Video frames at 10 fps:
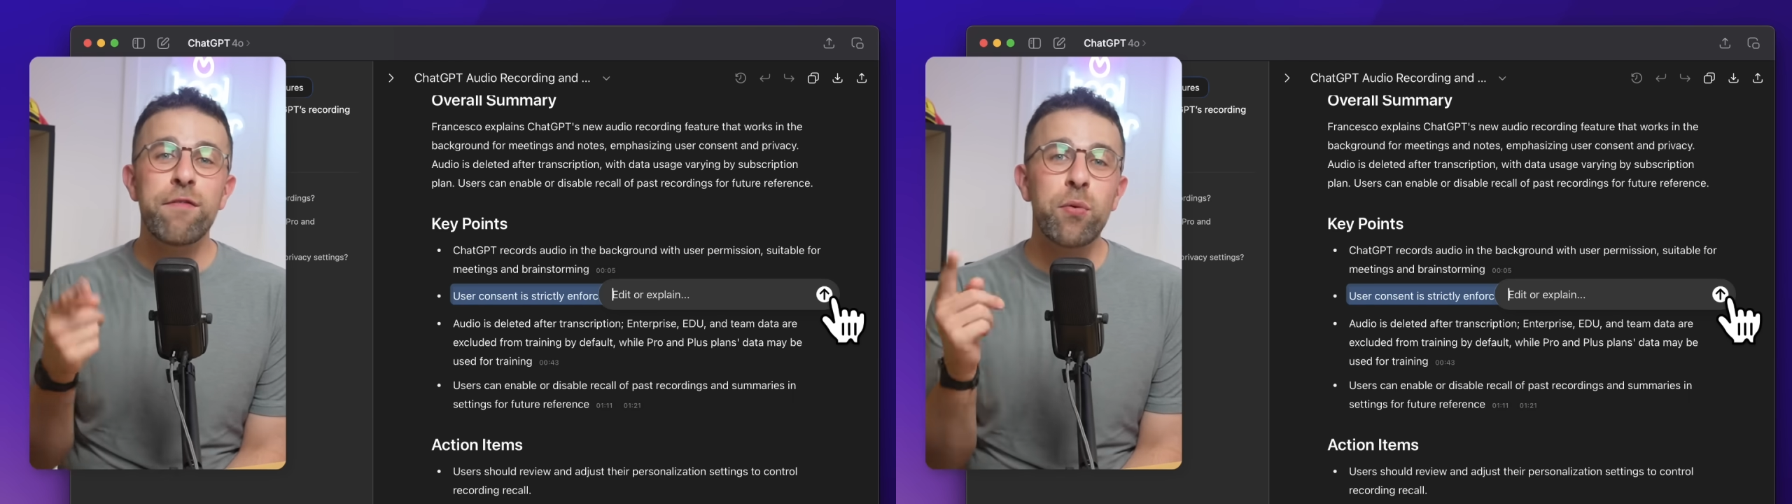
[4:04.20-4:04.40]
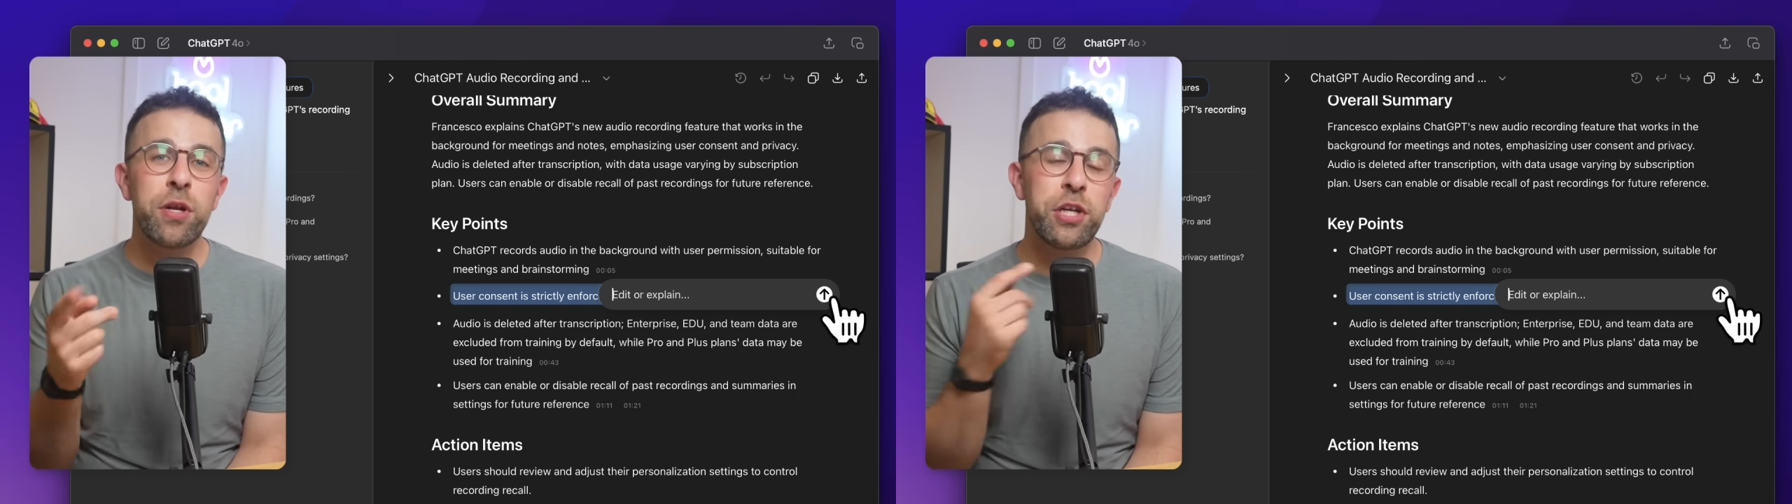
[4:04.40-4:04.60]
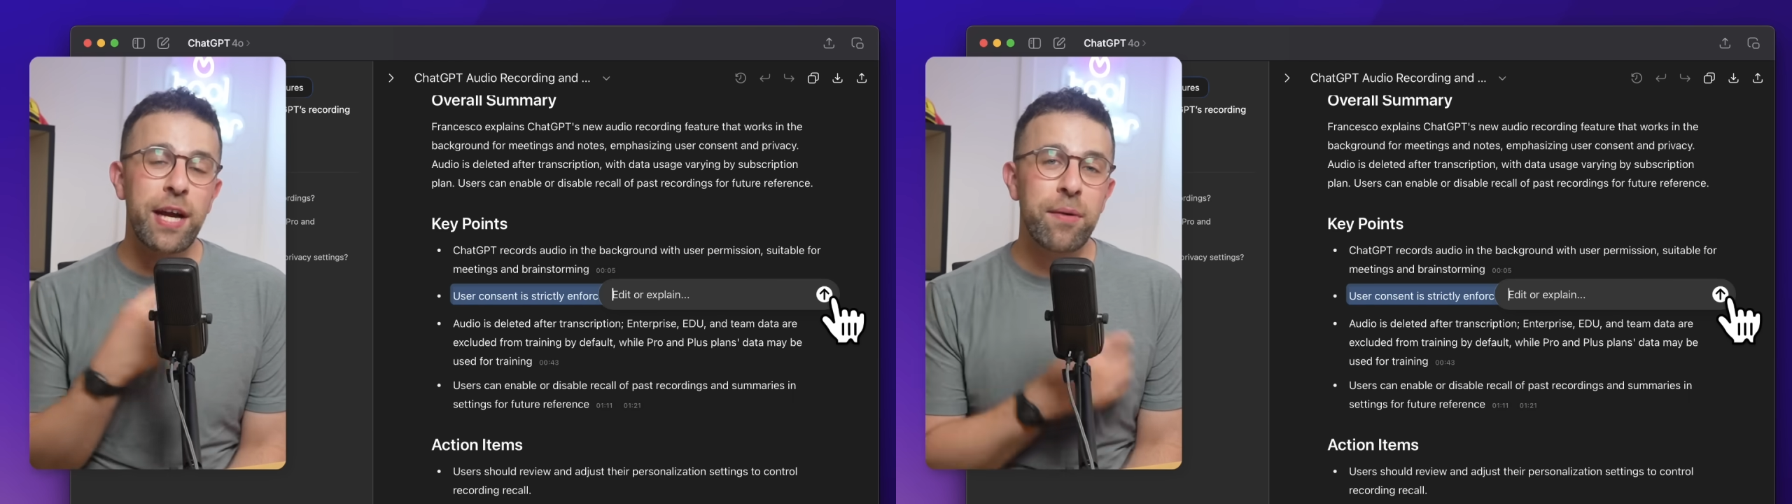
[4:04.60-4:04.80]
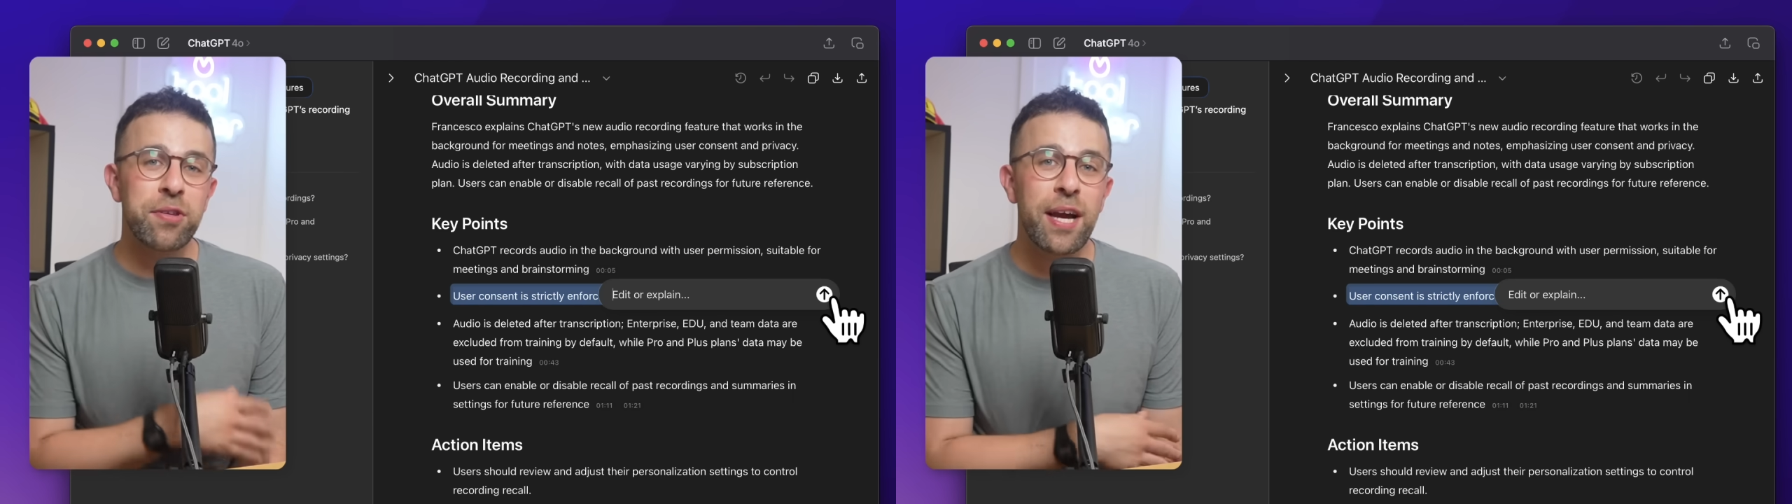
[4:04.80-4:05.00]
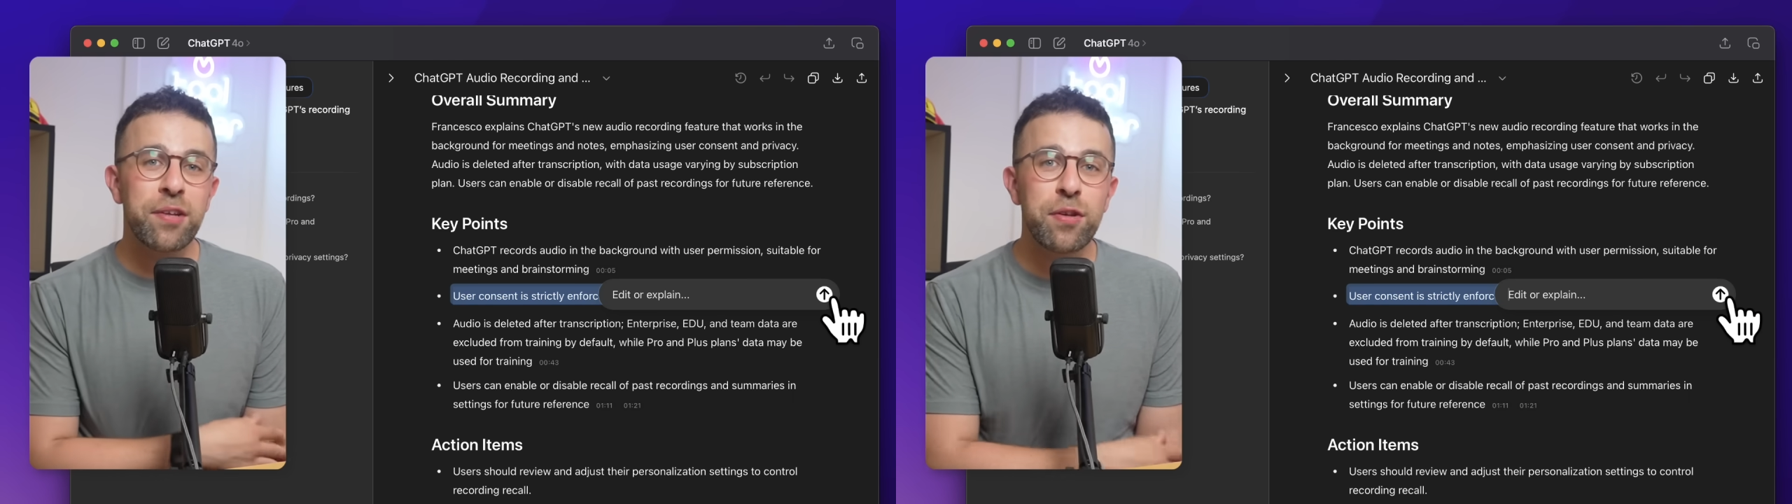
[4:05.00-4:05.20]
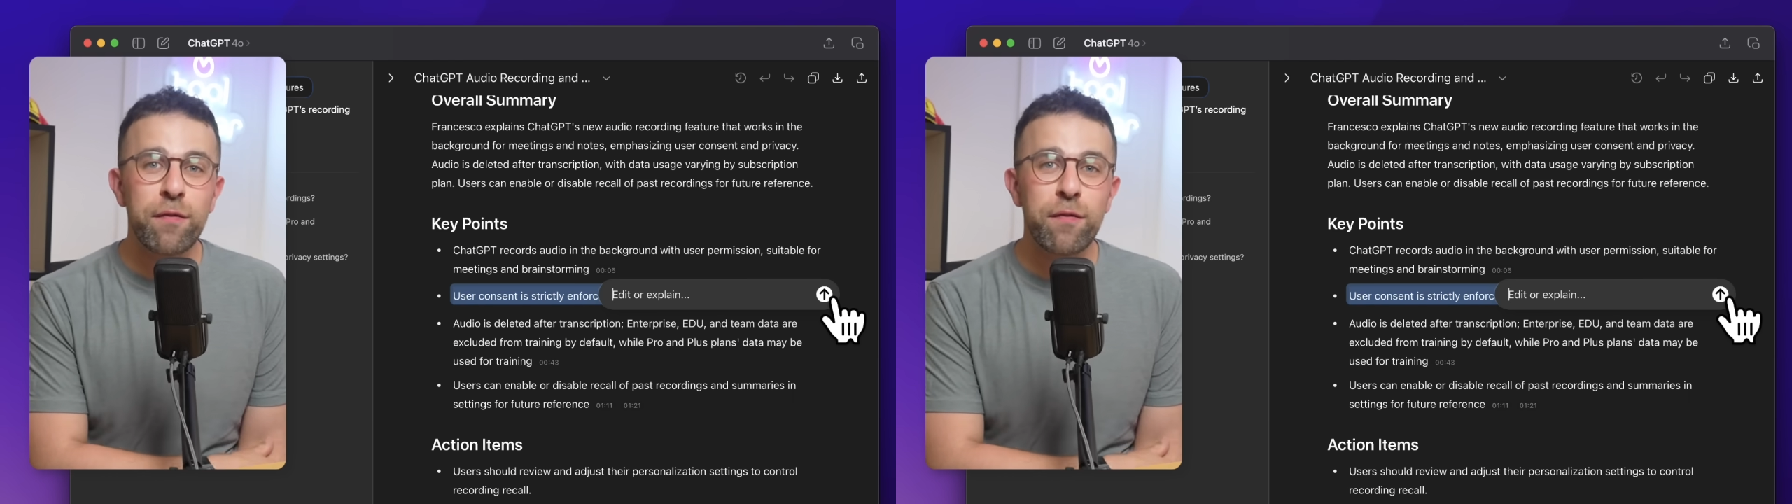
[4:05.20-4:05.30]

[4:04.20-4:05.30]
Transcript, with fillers: if you want to check out Stacks,